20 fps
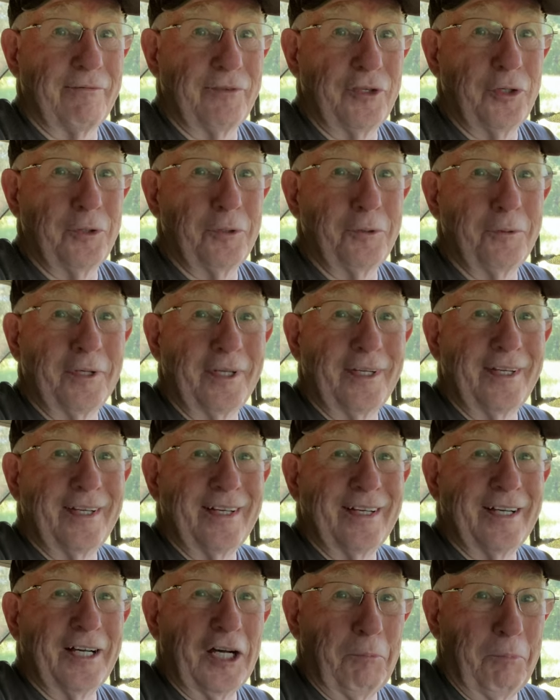view
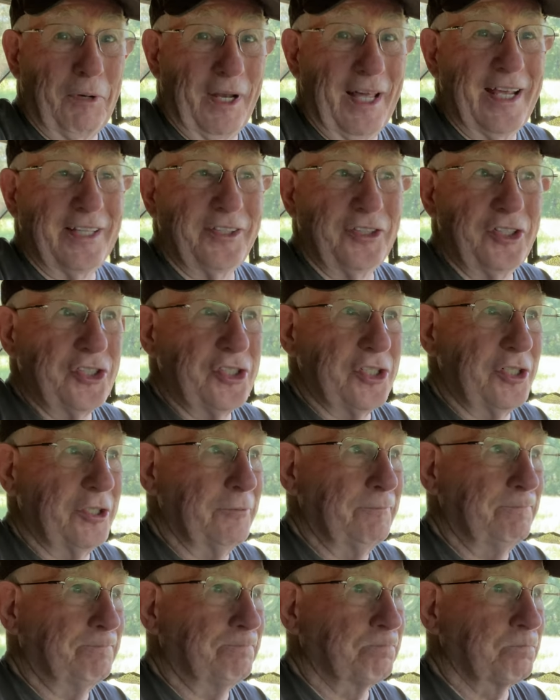uh, blind this
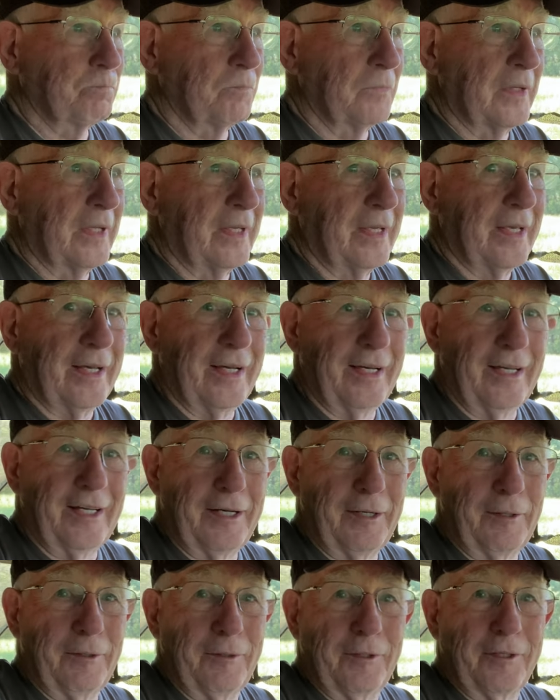year.
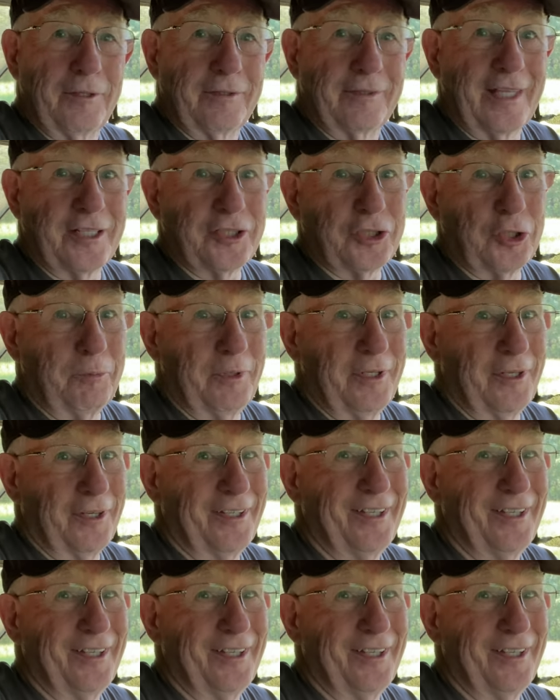Uh, that's going to be a,